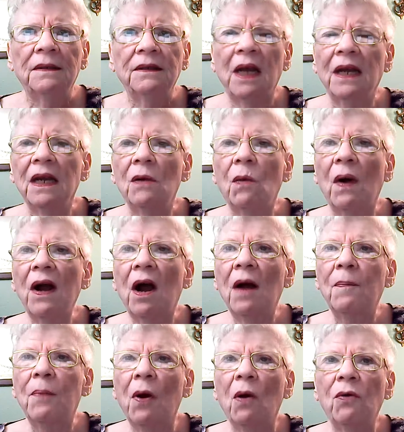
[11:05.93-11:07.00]
taking away our
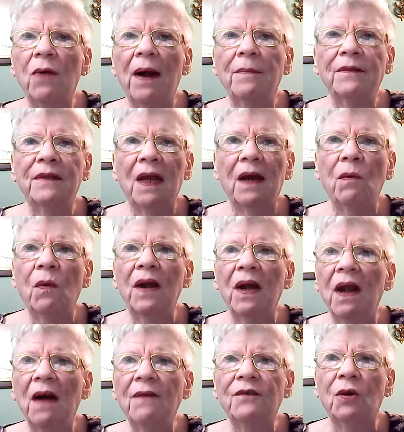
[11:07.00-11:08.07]
programs that we
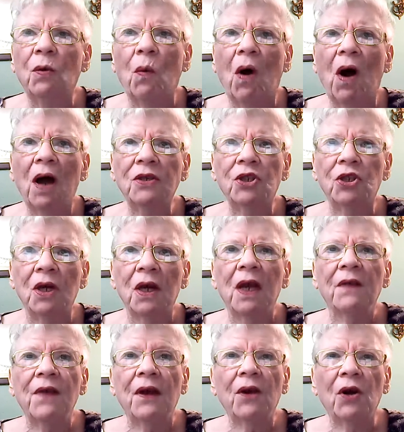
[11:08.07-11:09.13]
love to watch,
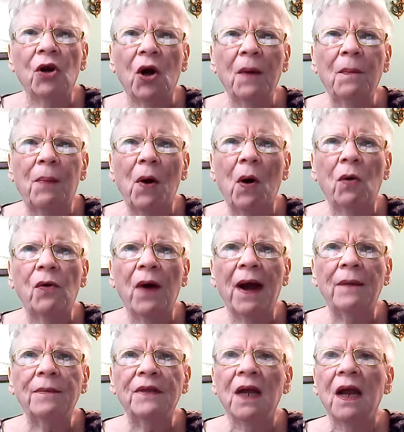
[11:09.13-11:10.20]
that are good
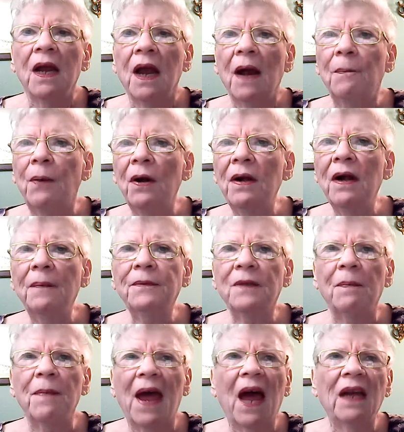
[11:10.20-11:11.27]
programs, and putting up
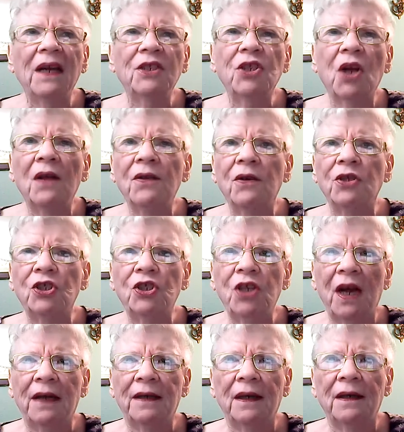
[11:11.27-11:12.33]
some hellish other
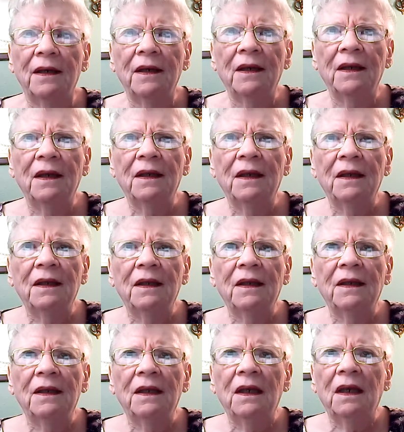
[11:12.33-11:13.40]
shit.
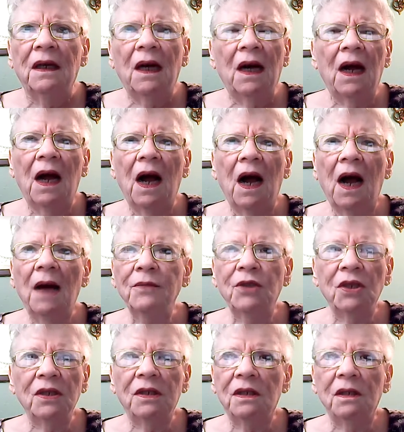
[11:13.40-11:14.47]
I I'm
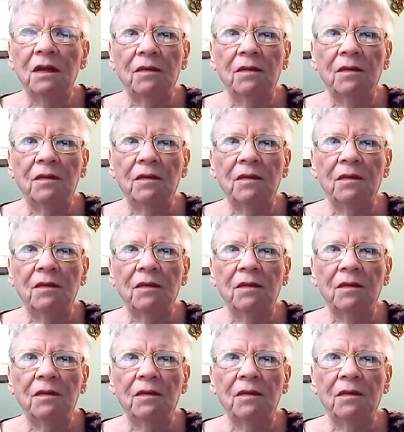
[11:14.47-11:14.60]
just,